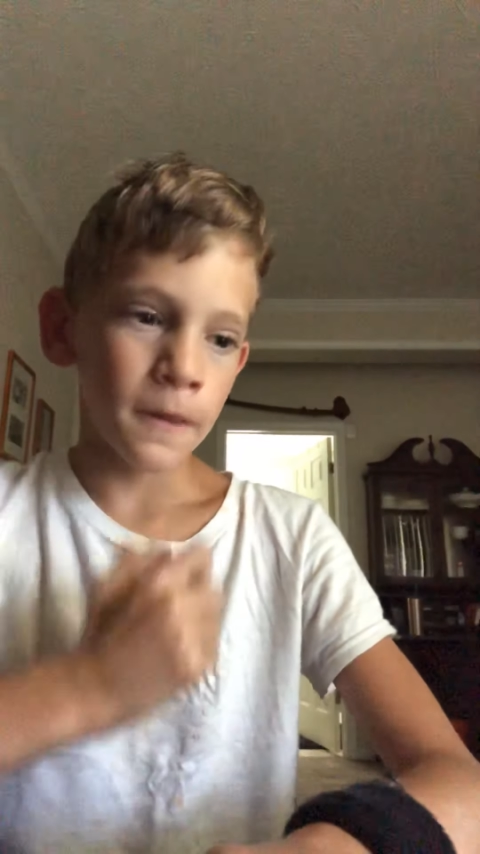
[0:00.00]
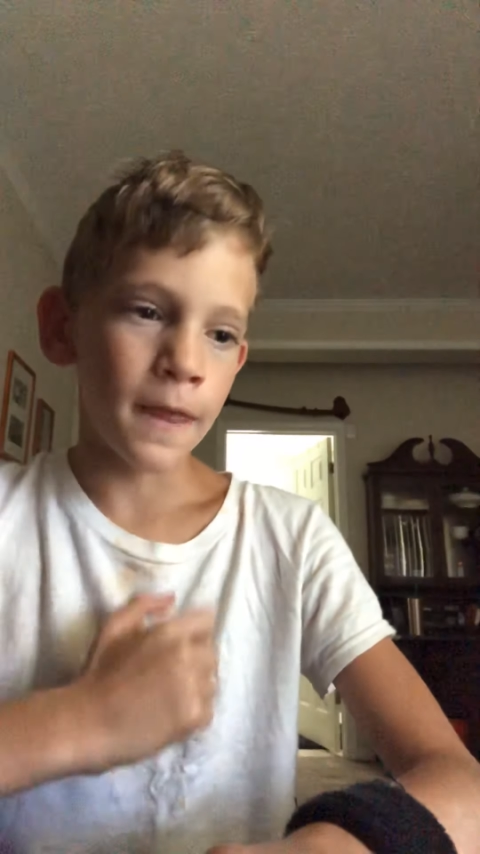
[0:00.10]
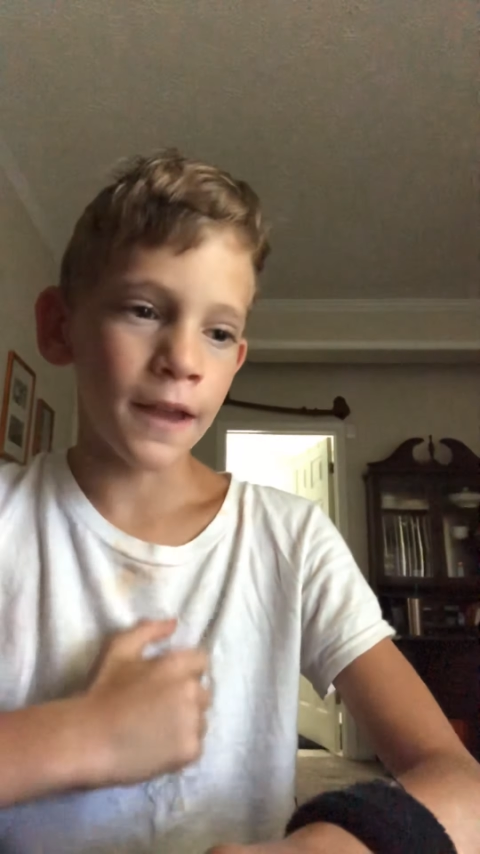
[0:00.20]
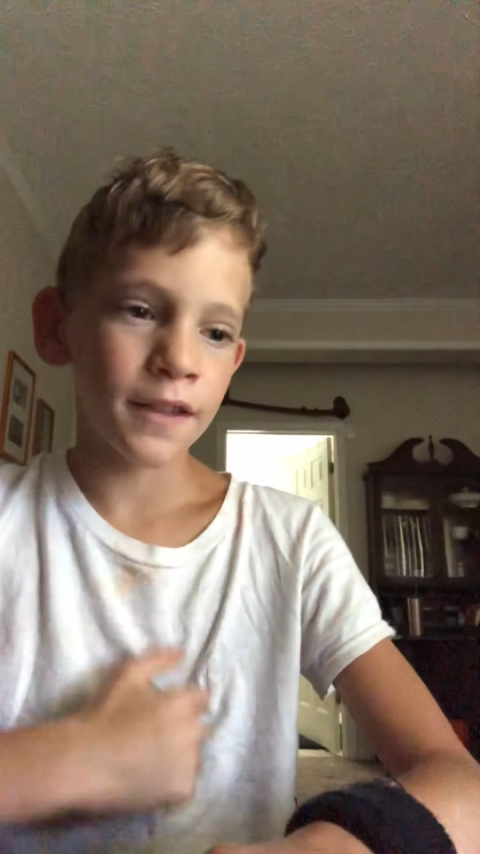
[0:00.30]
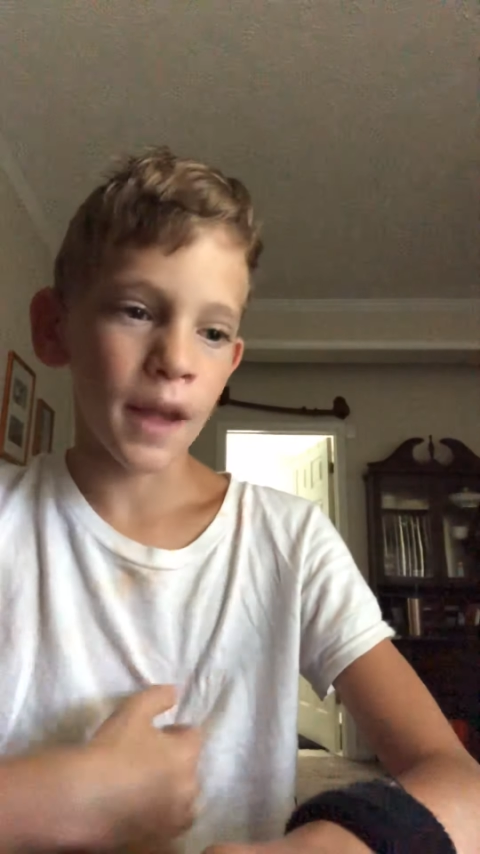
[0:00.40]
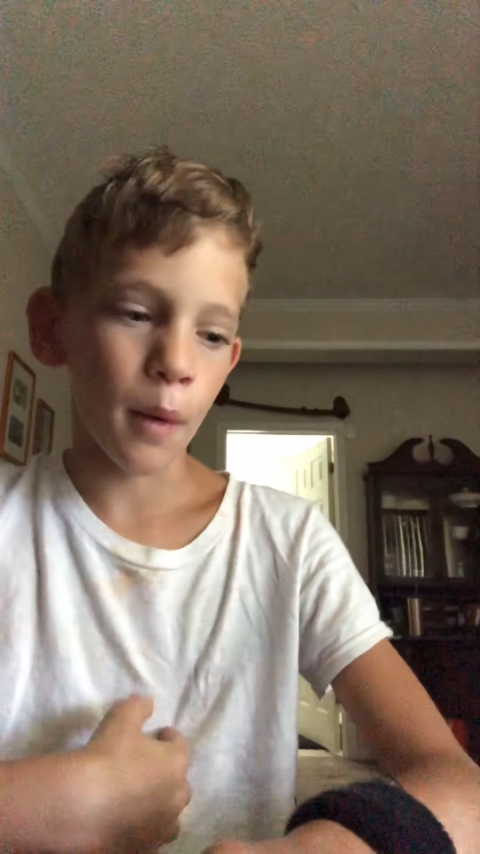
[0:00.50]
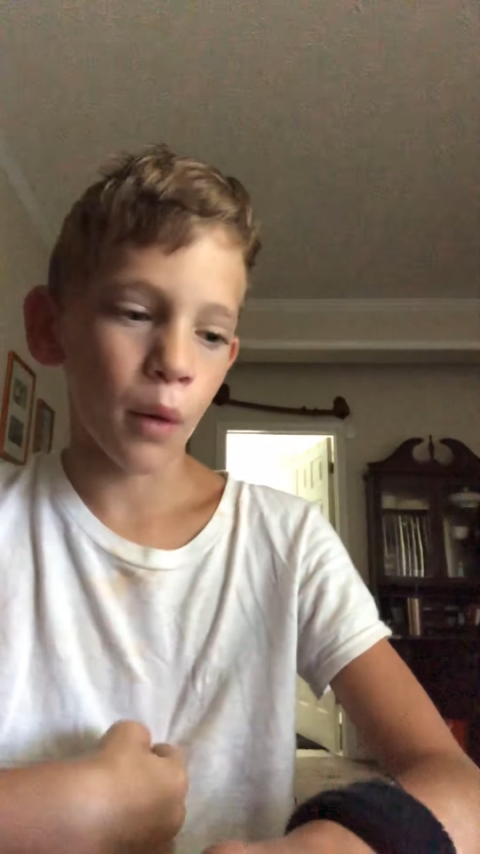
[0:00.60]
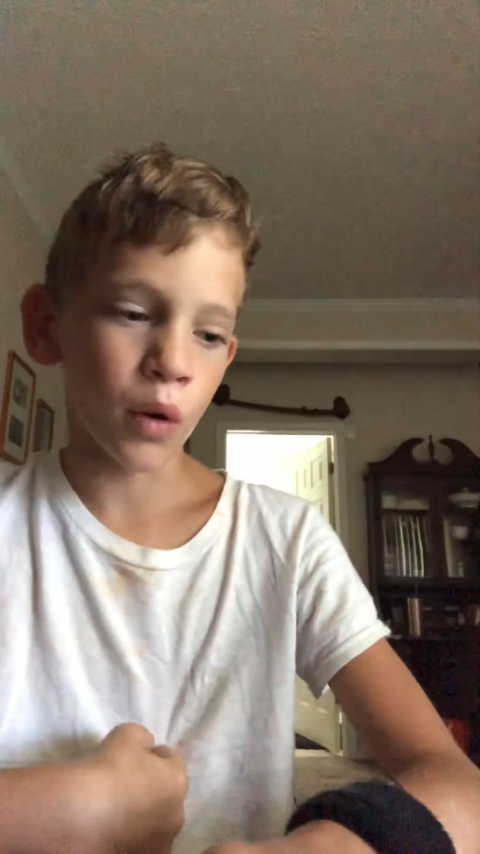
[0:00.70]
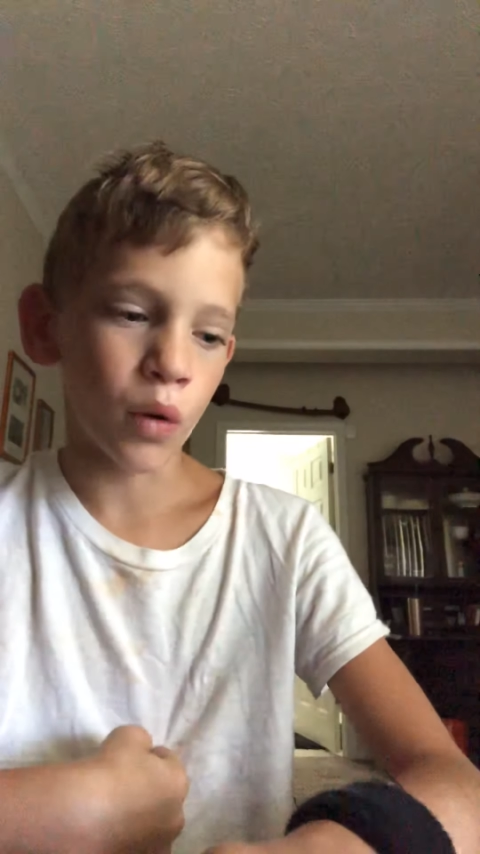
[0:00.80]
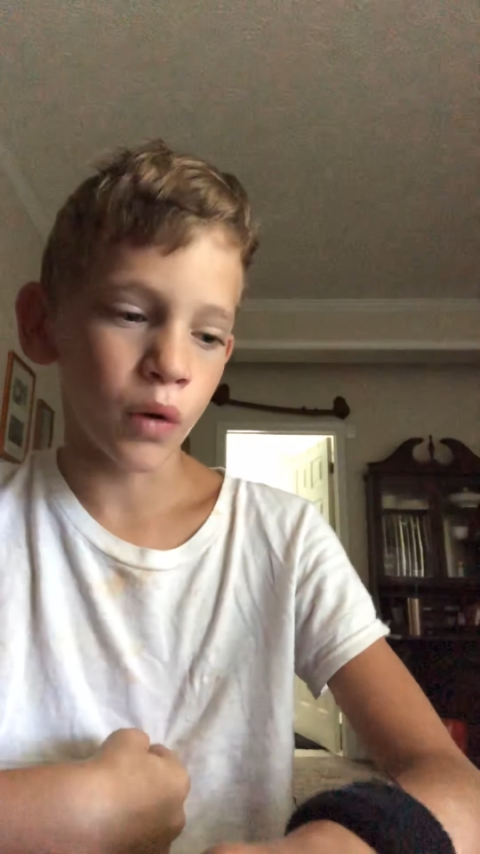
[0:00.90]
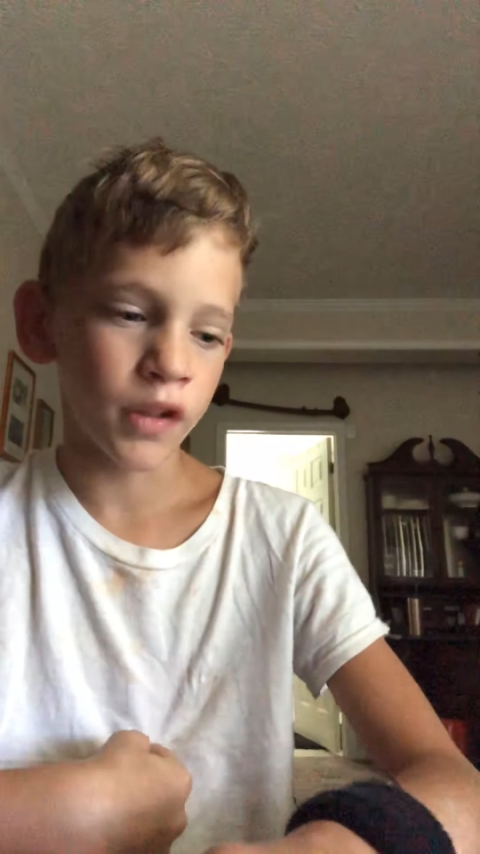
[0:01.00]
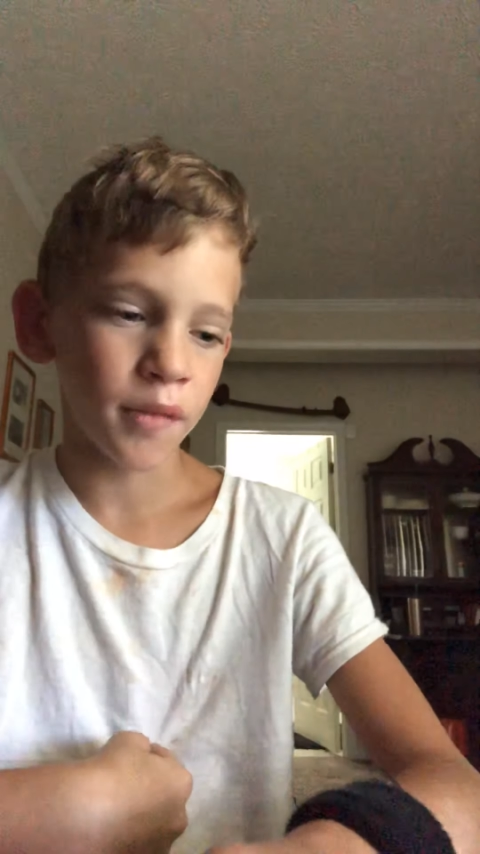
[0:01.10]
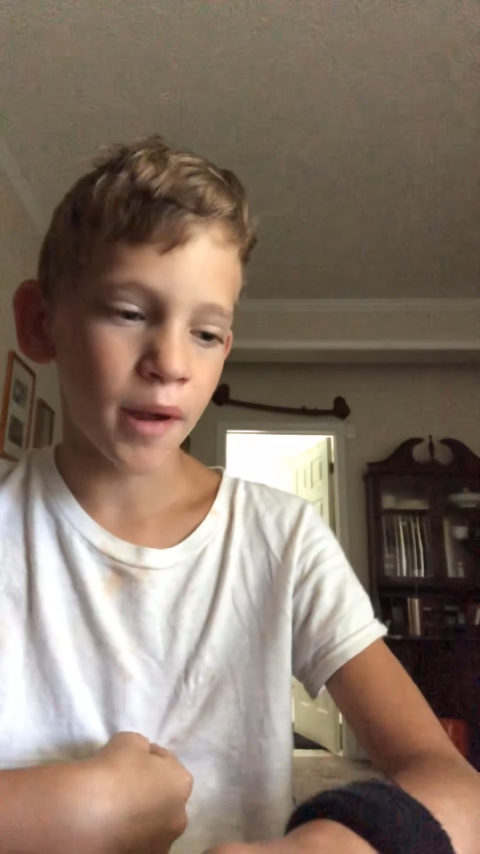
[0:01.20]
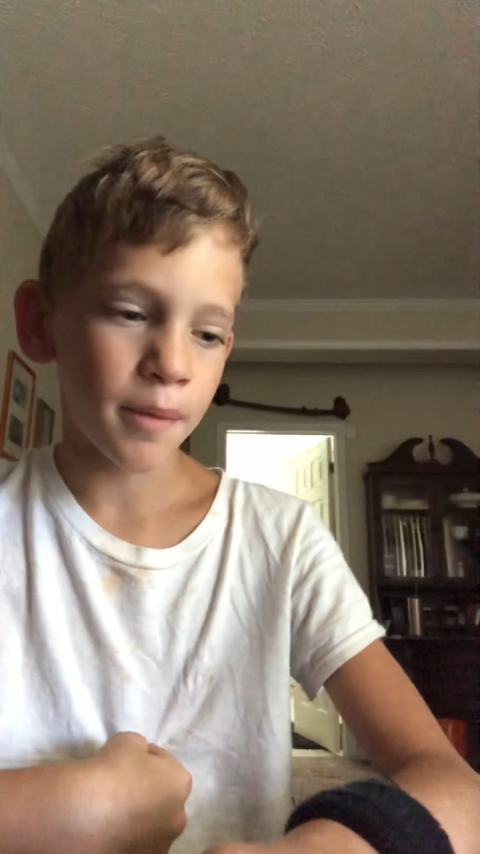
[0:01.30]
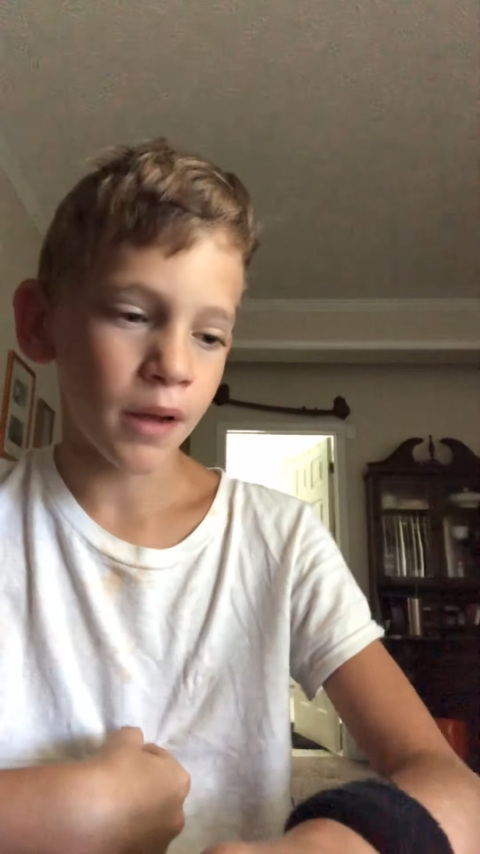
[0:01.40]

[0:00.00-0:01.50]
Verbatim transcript: Next time I record somebody